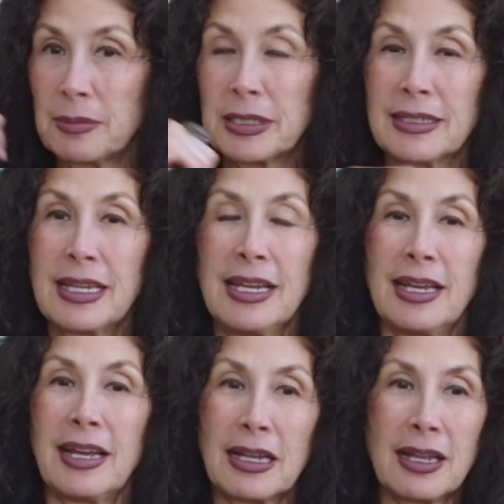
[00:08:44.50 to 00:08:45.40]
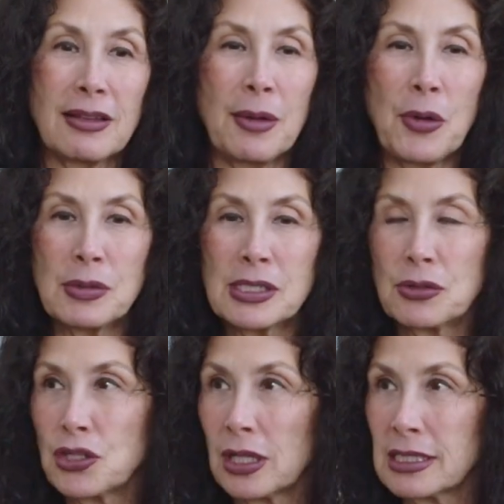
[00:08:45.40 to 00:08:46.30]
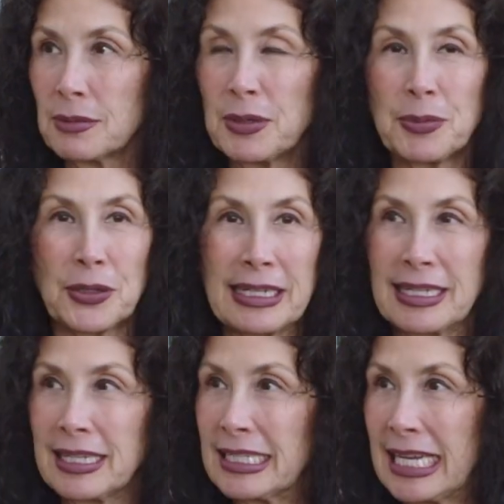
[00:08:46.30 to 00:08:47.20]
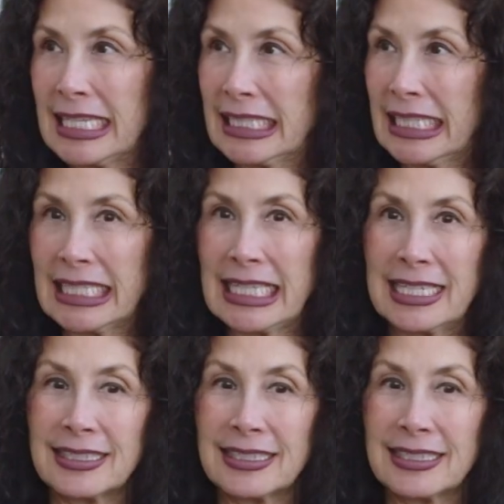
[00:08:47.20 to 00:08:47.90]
but I'm always so jealous of people that can get naked like that,